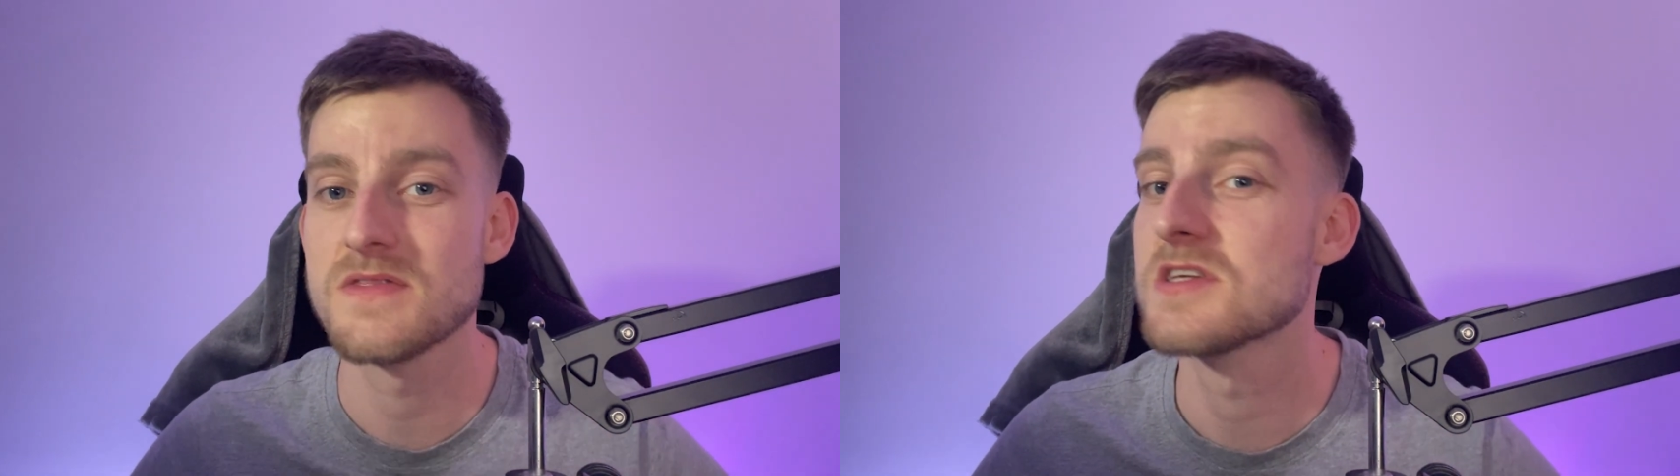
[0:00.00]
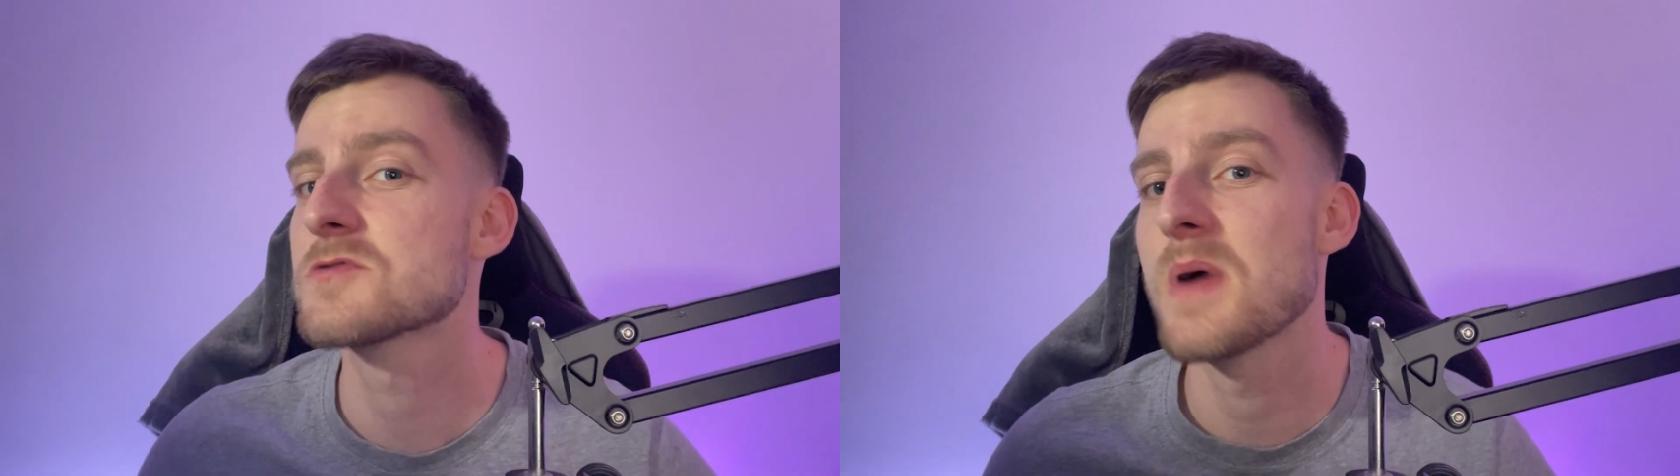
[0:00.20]

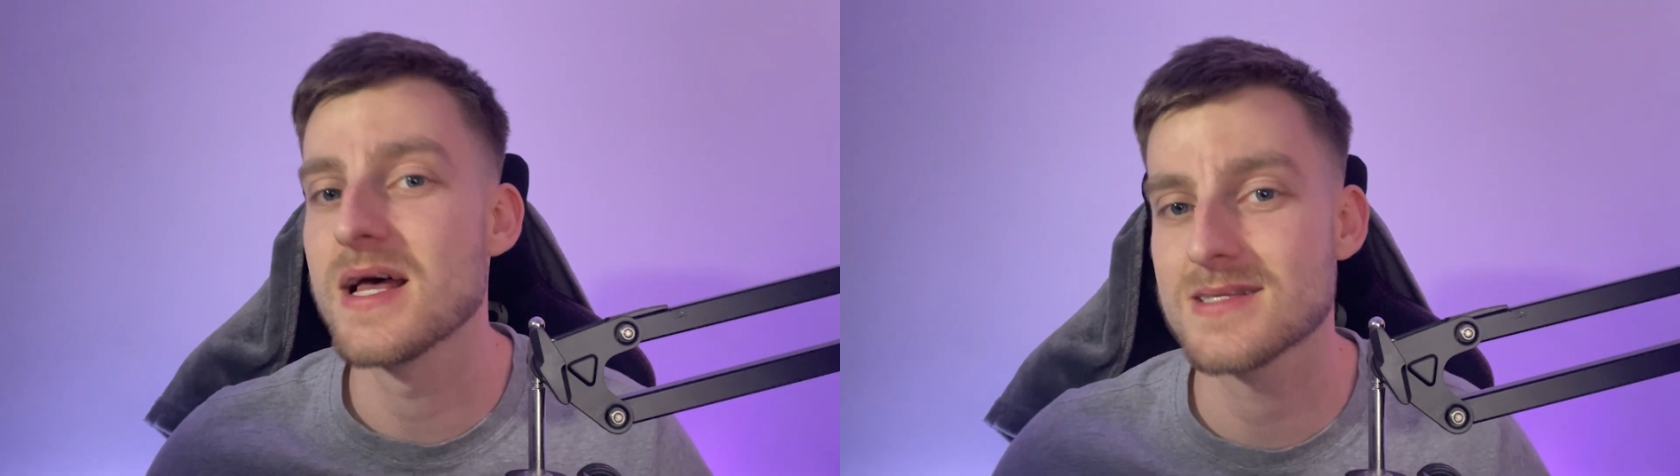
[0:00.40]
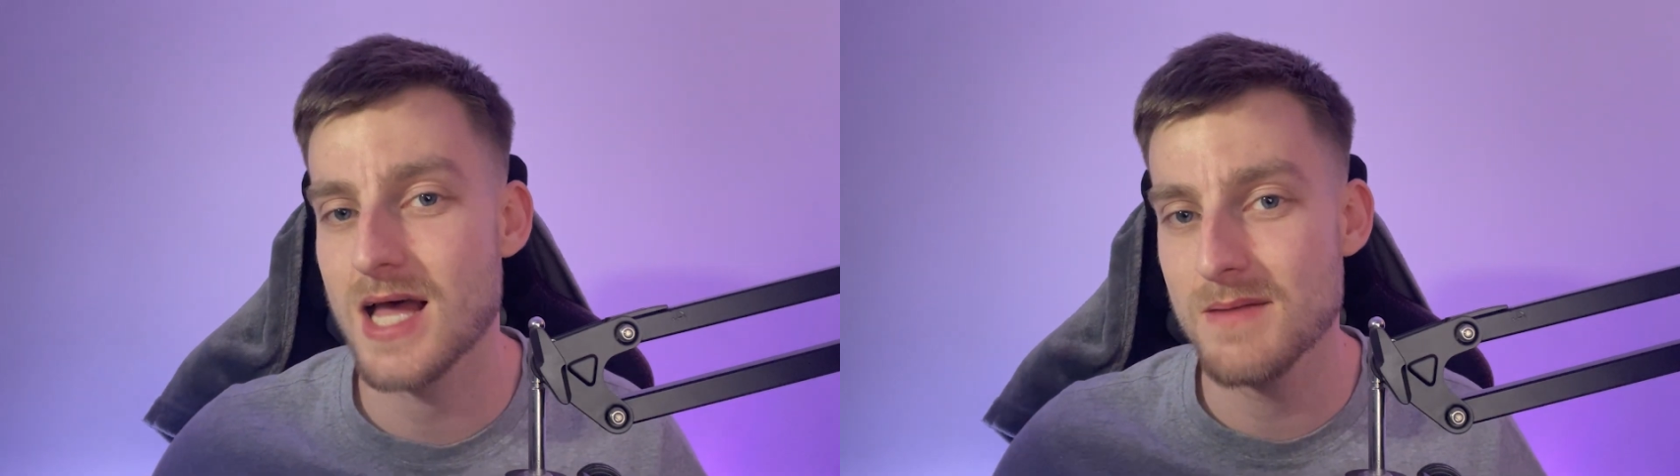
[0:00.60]
in the
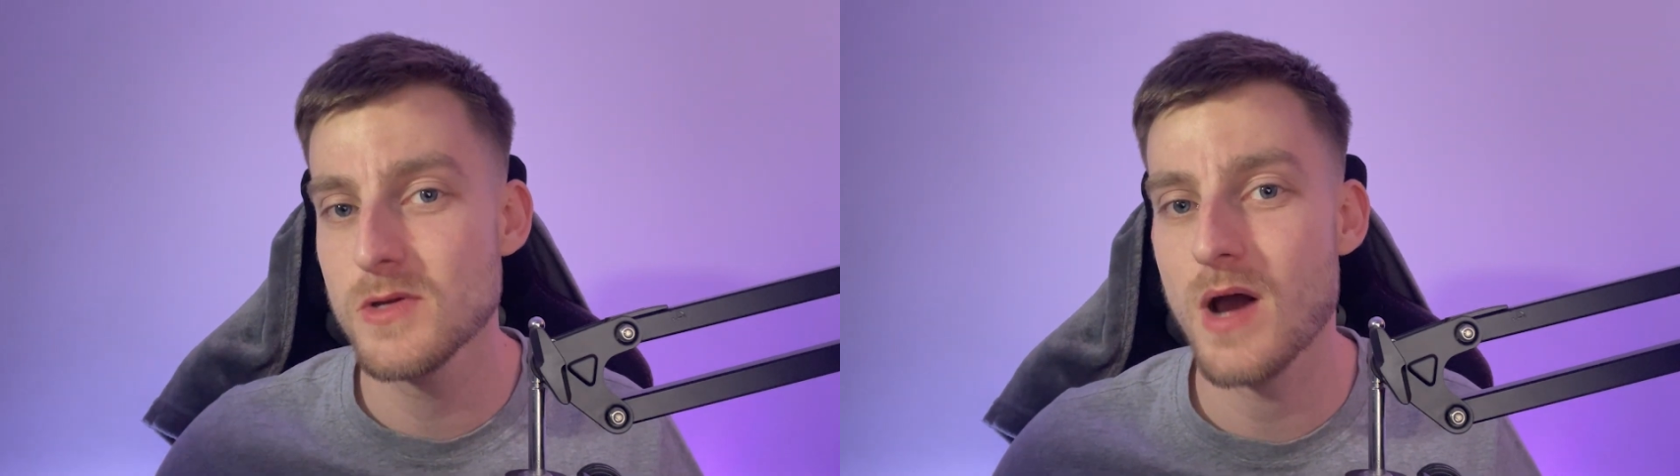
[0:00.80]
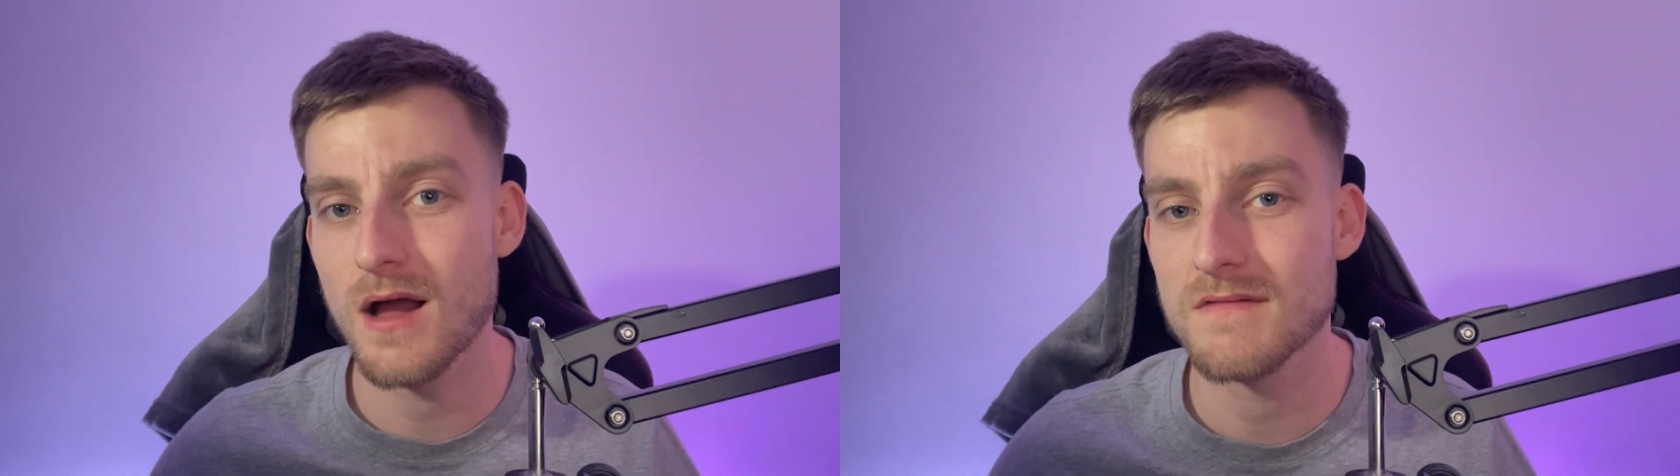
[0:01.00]
spare time
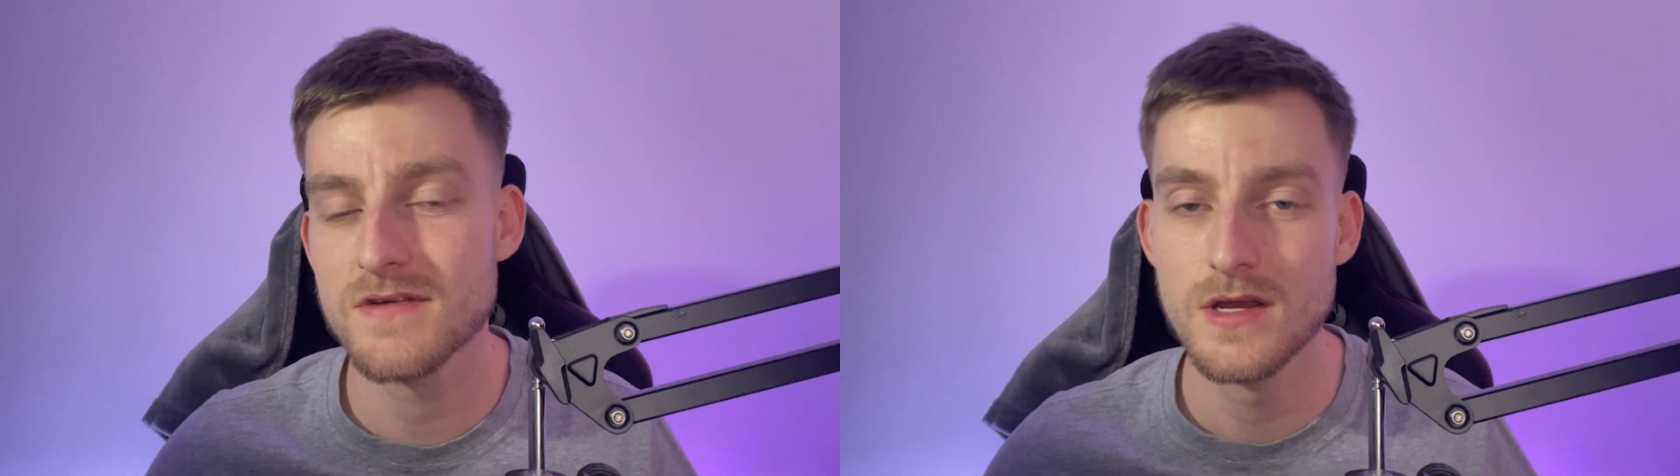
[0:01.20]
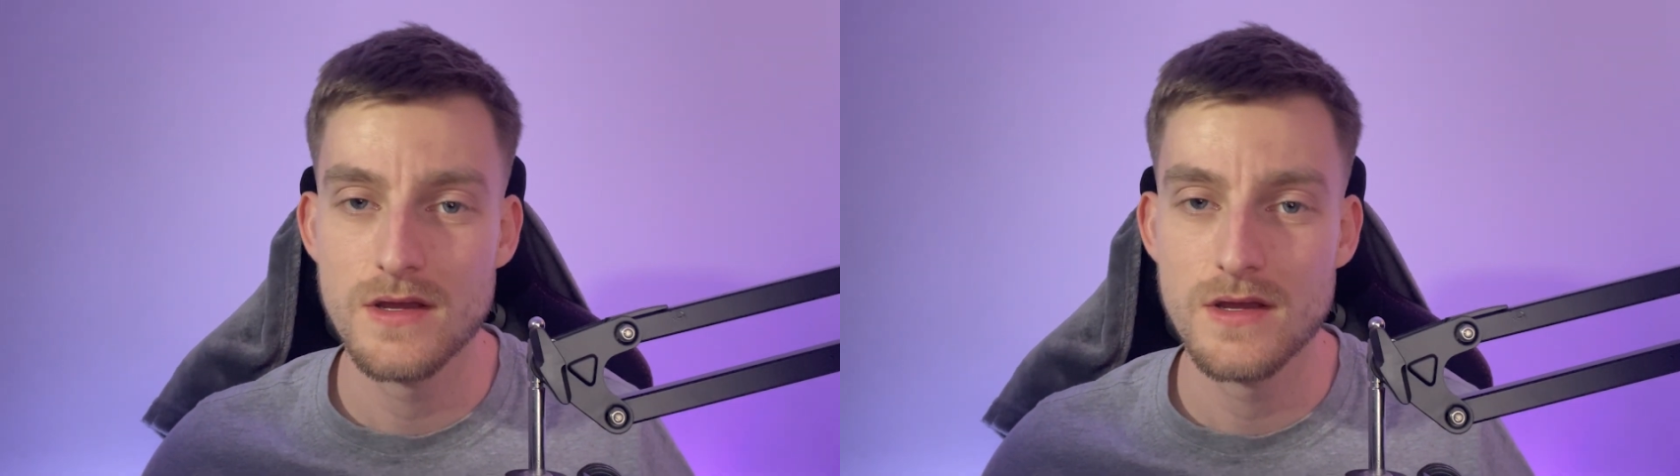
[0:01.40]
you have,